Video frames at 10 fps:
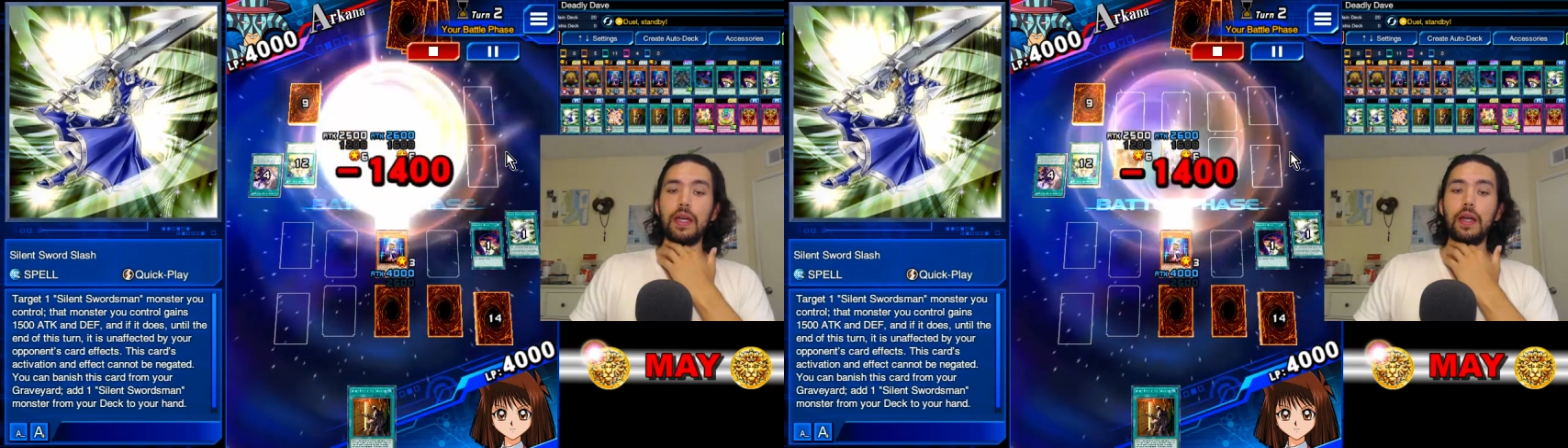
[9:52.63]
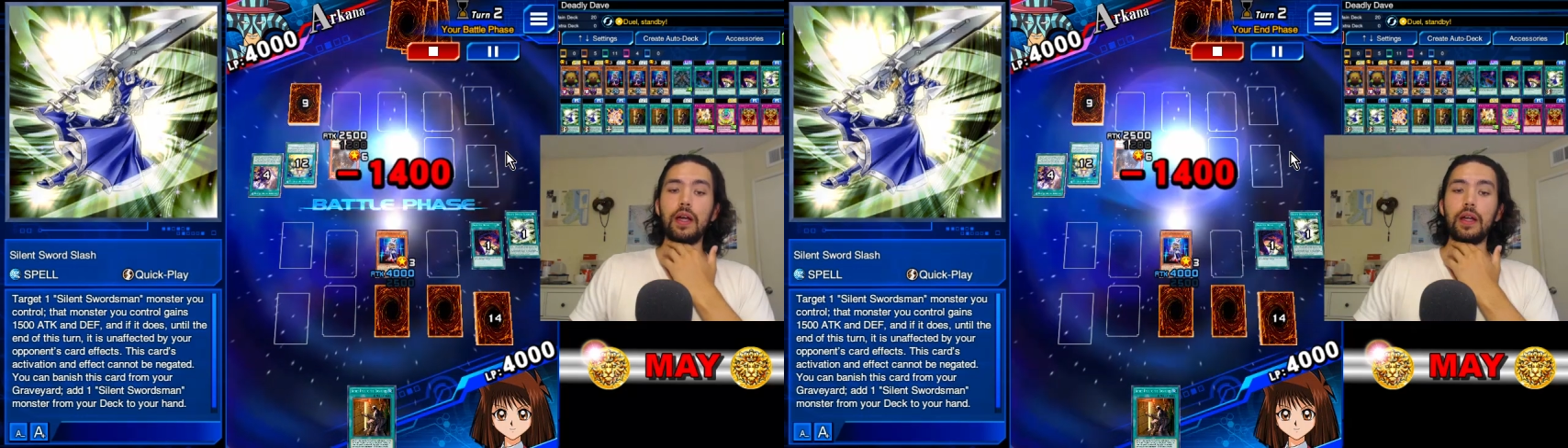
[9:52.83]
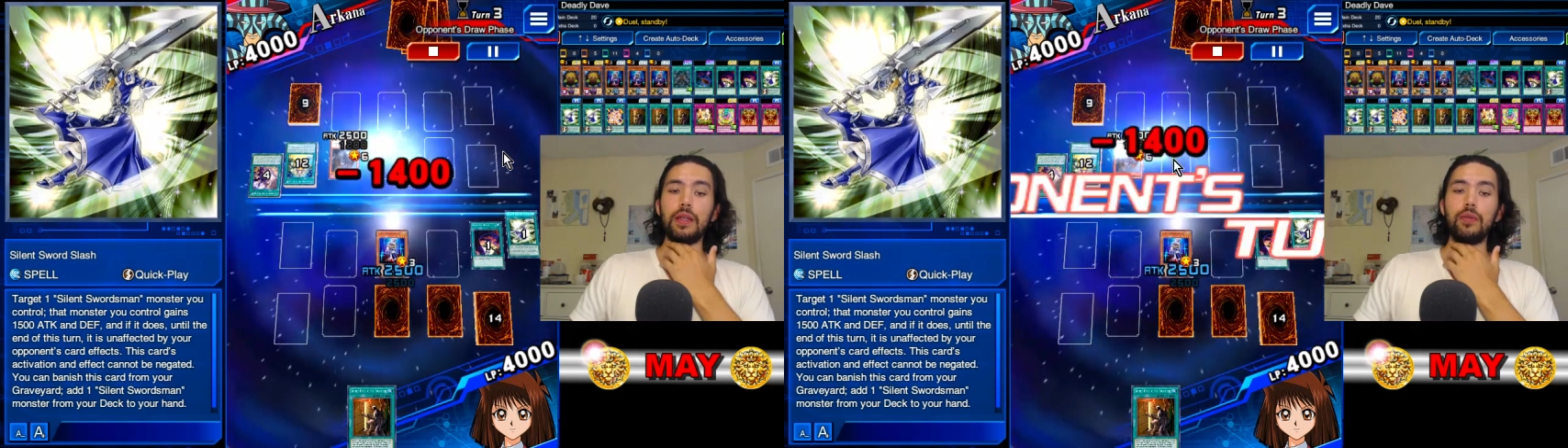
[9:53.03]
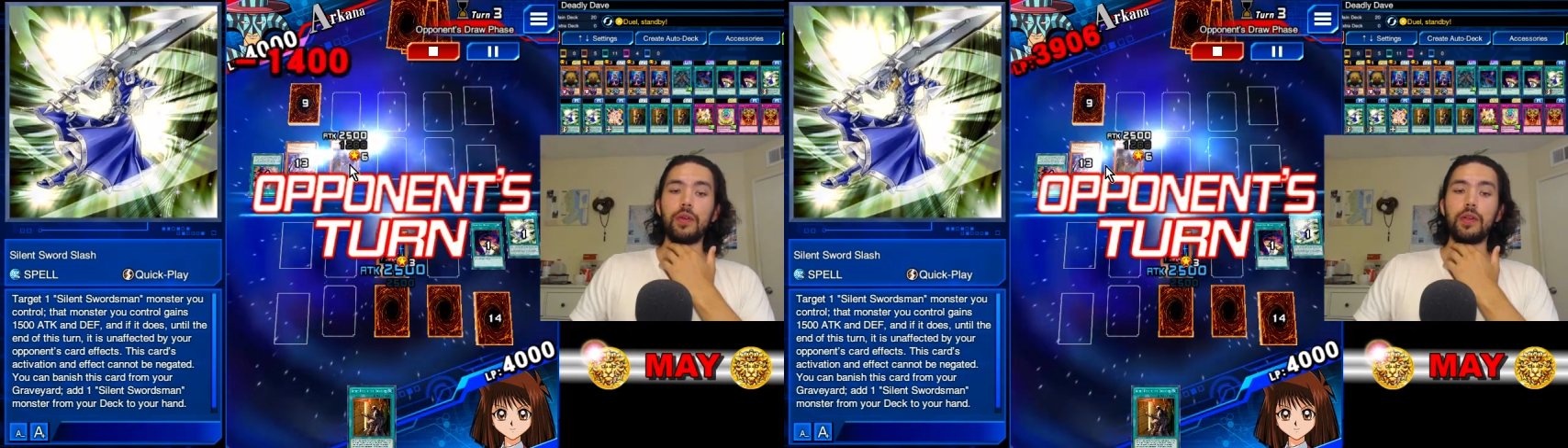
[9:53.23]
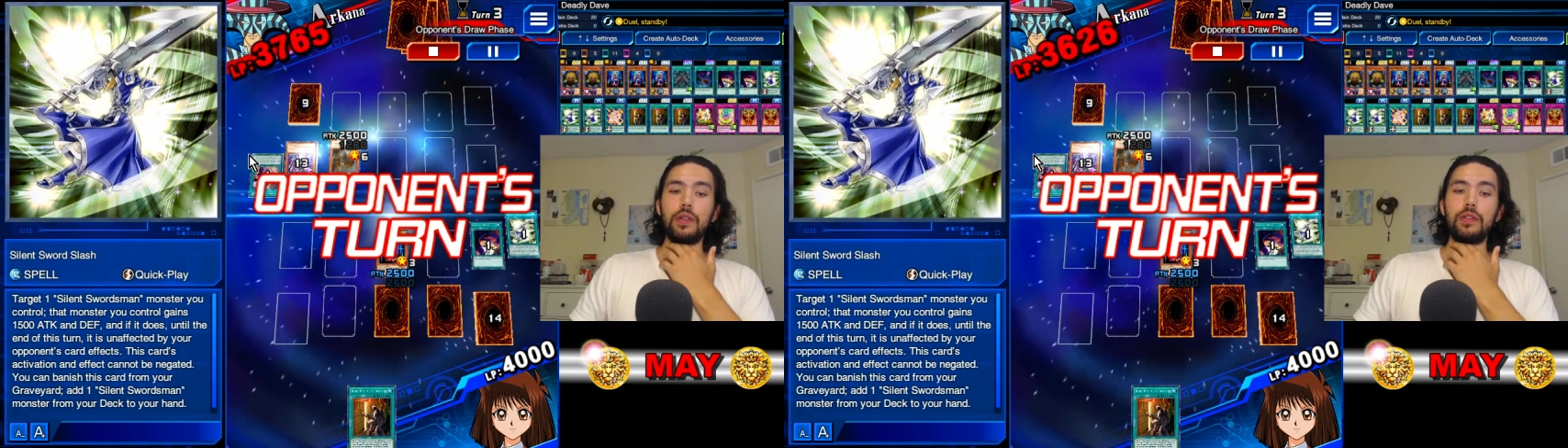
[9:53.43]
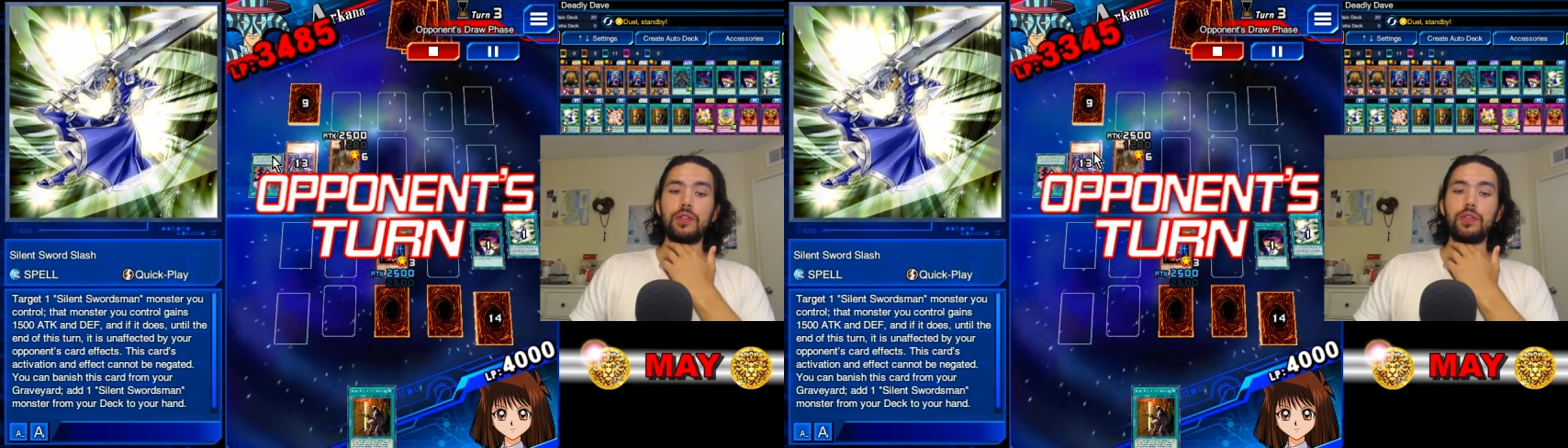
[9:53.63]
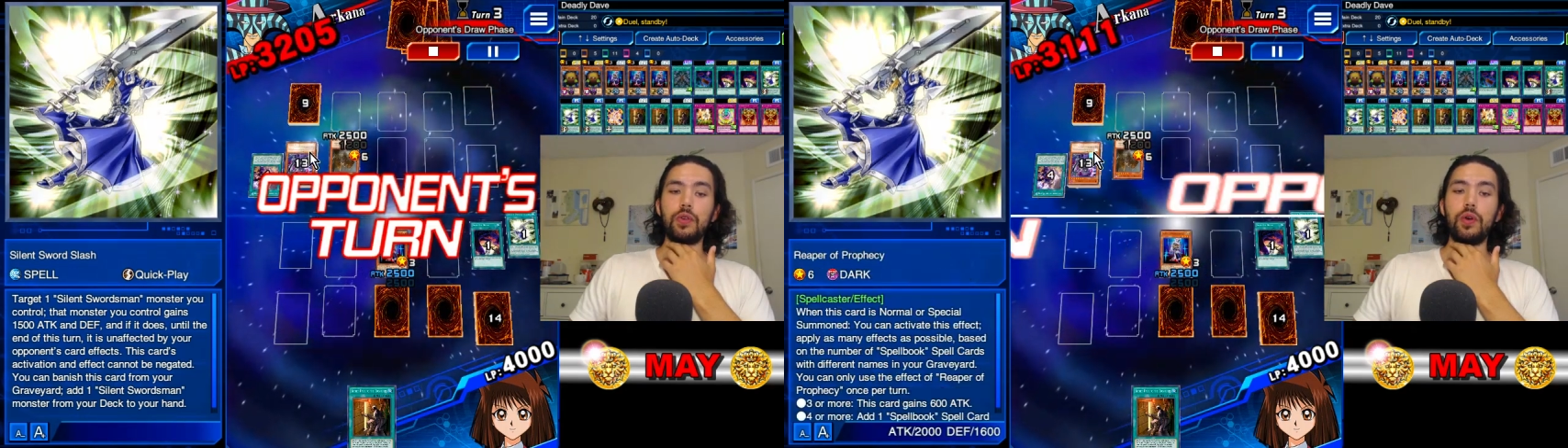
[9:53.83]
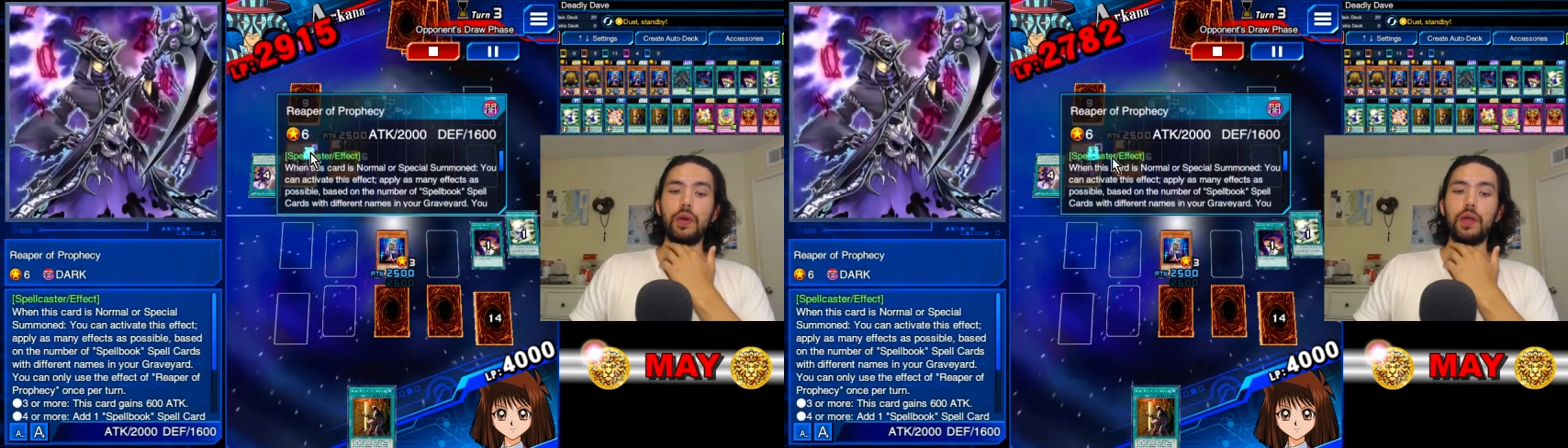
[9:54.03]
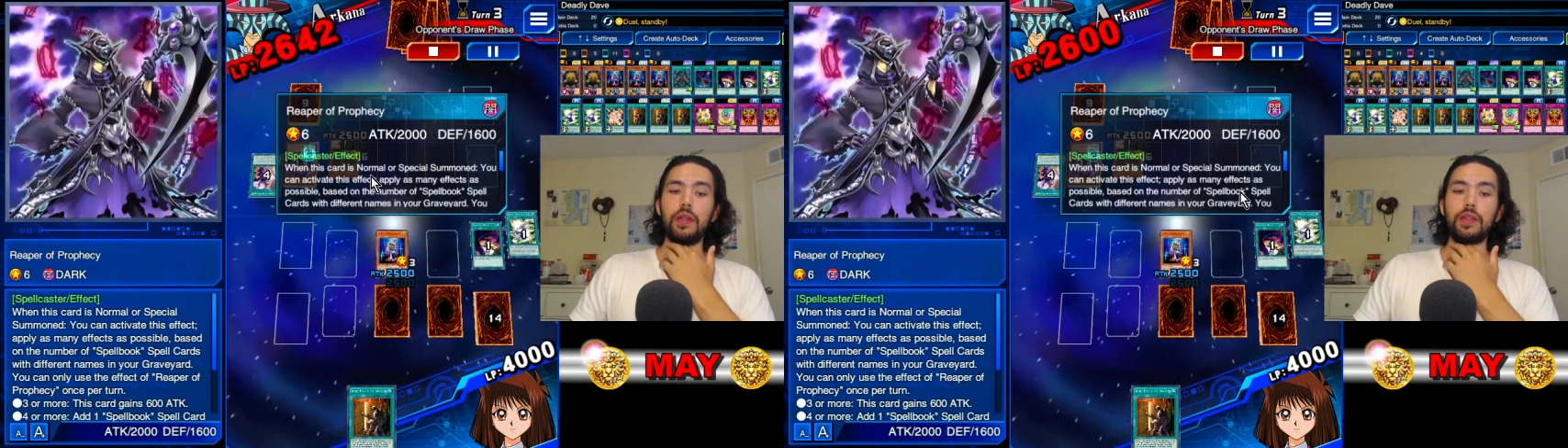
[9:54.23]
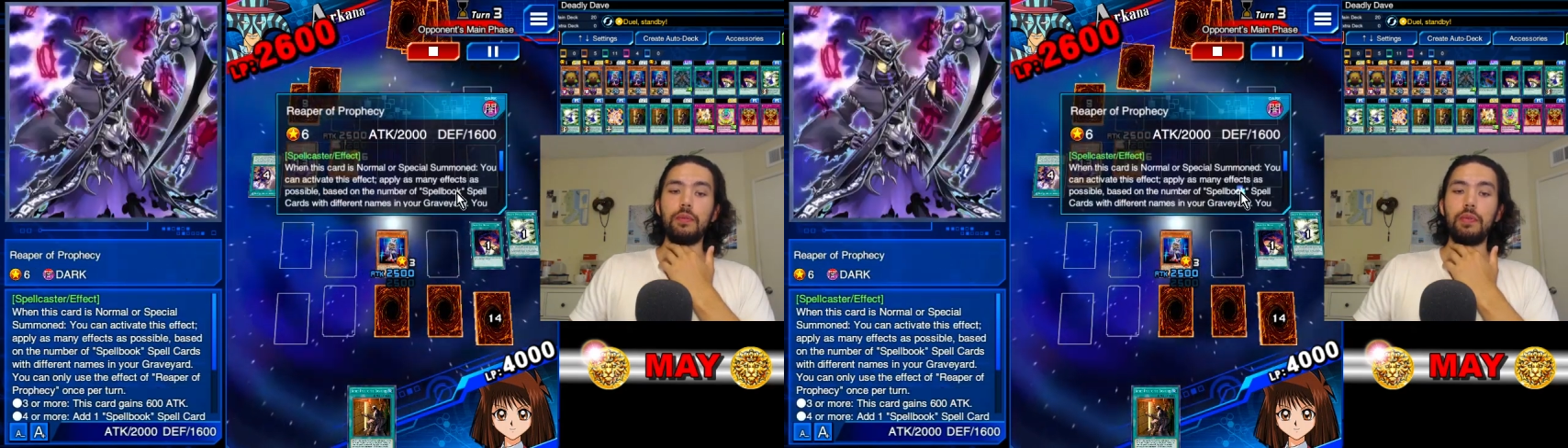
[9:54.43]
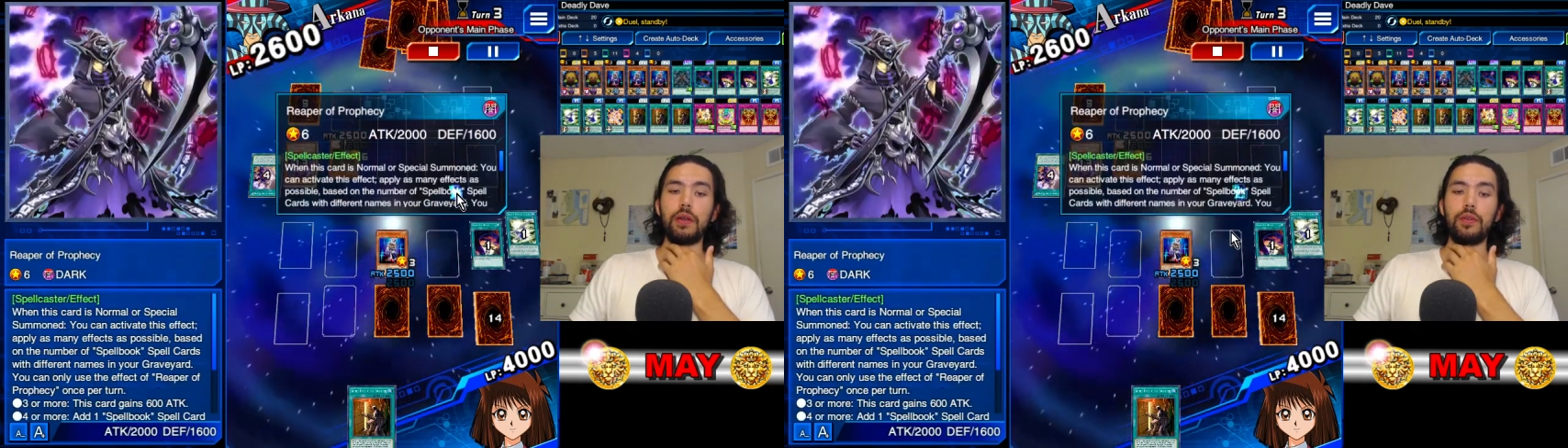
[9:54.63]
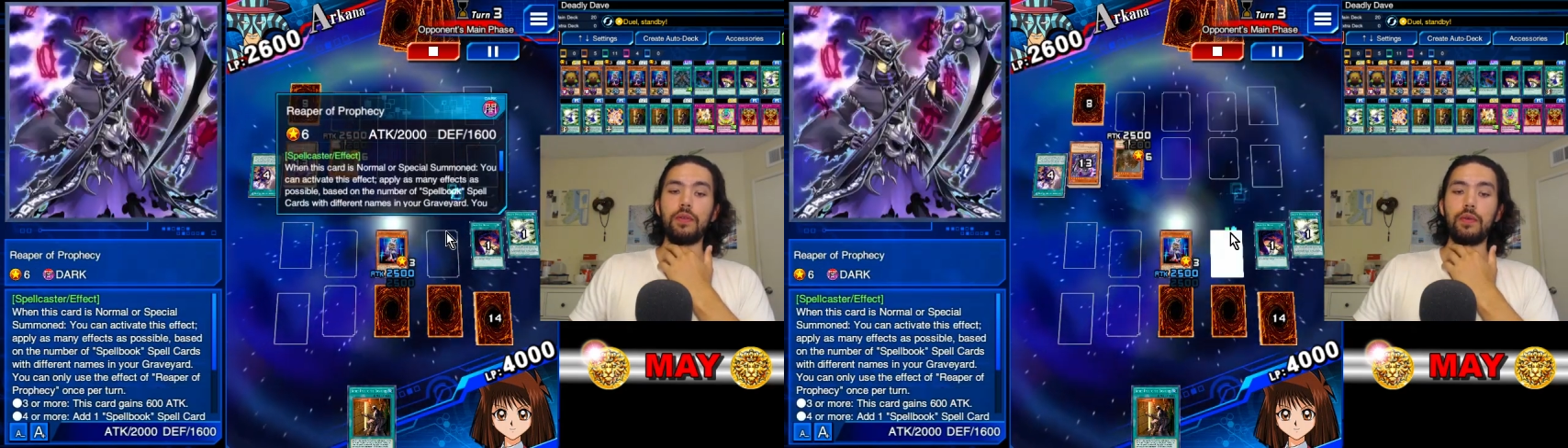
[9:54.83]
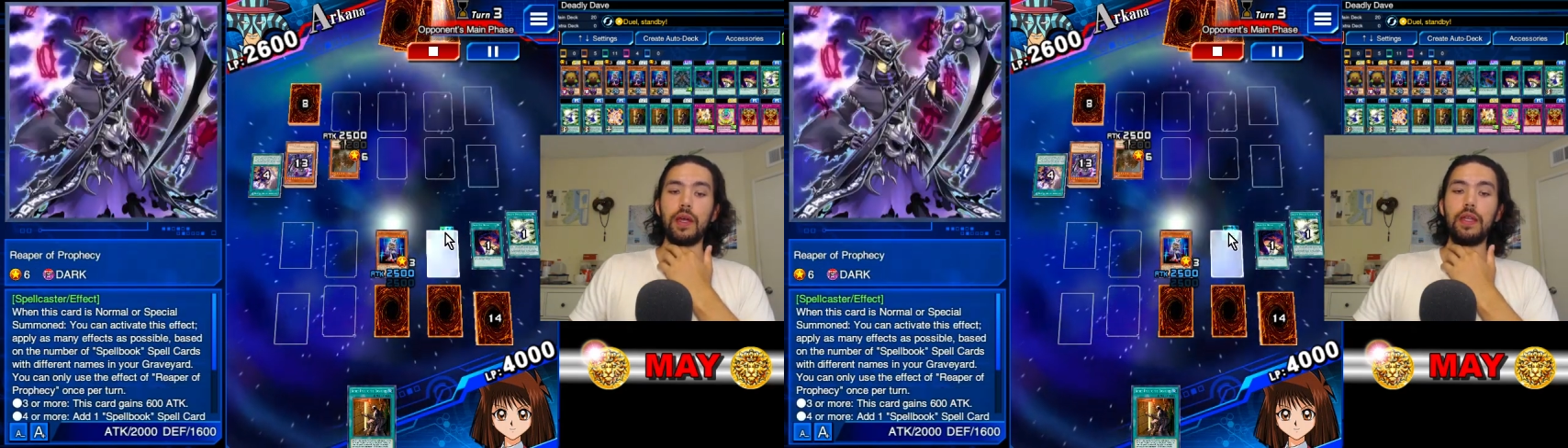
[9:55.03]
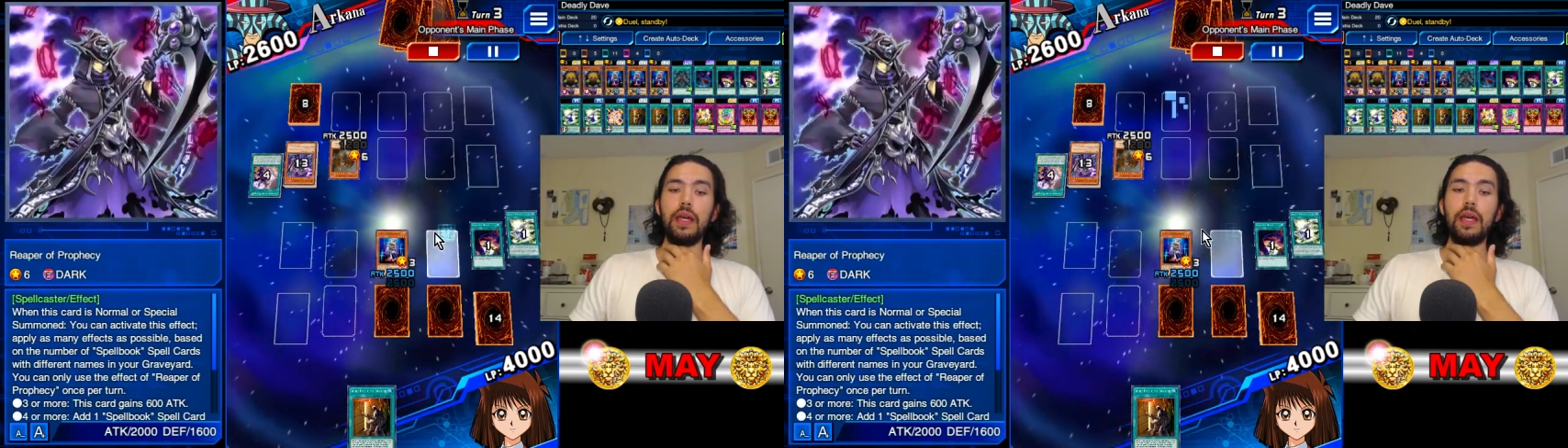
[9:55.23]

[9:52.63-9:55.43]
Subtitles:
Alright, and we're gonna destroy like the bigger threat.